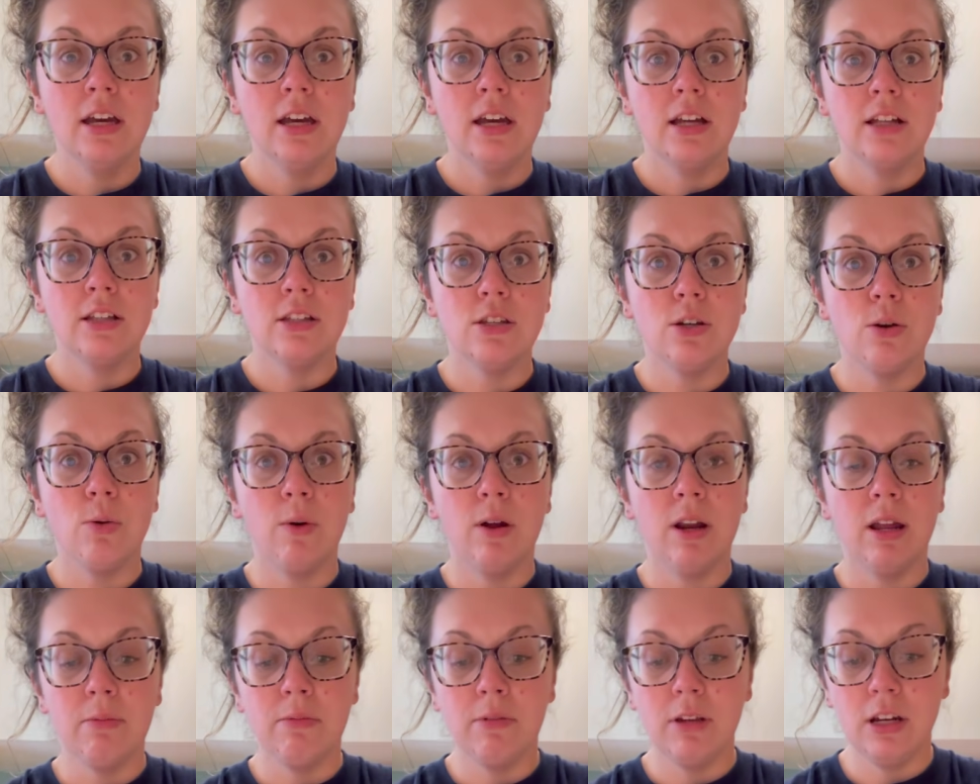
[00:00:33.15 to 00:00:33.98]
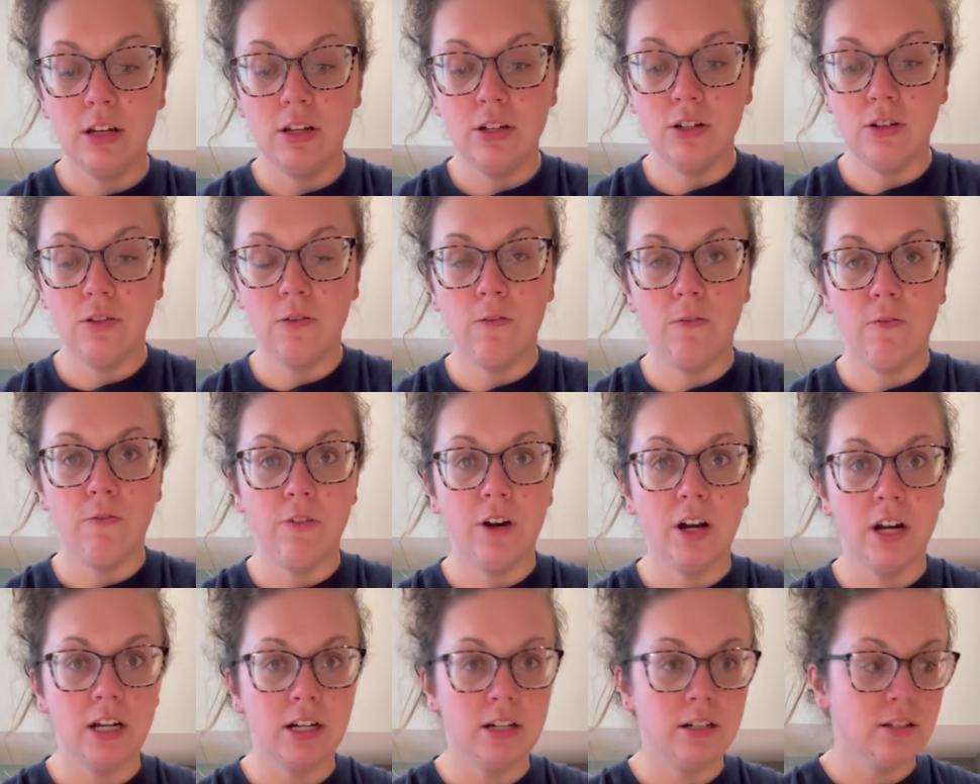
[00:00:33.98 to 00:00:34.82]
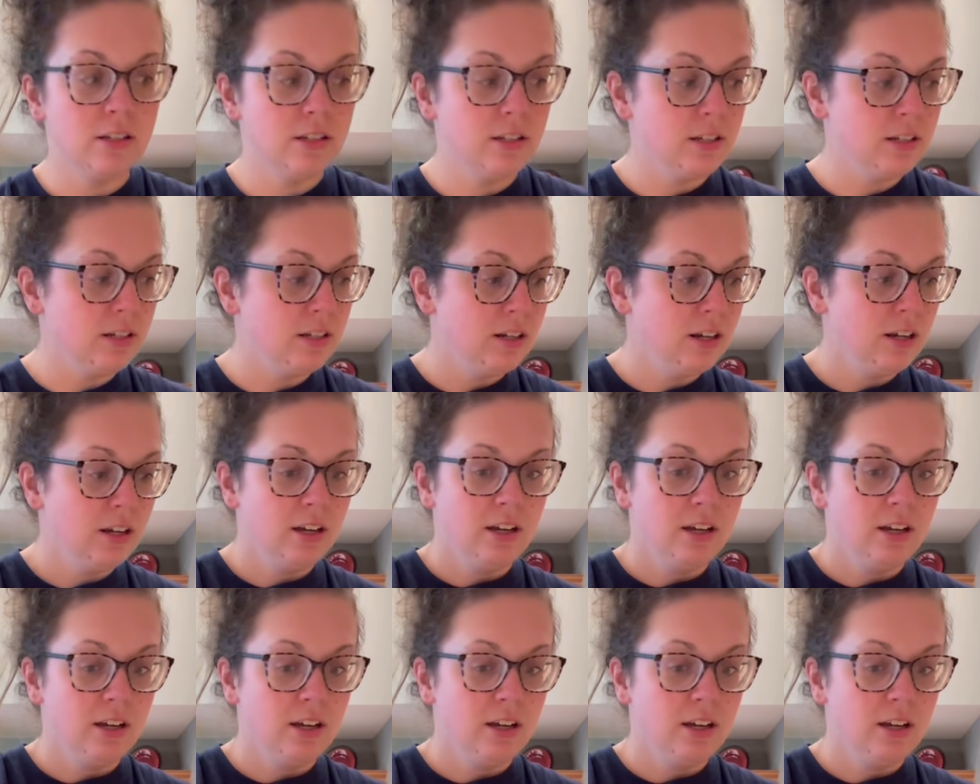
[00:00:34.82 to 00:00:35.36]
And so what I'm gonna do first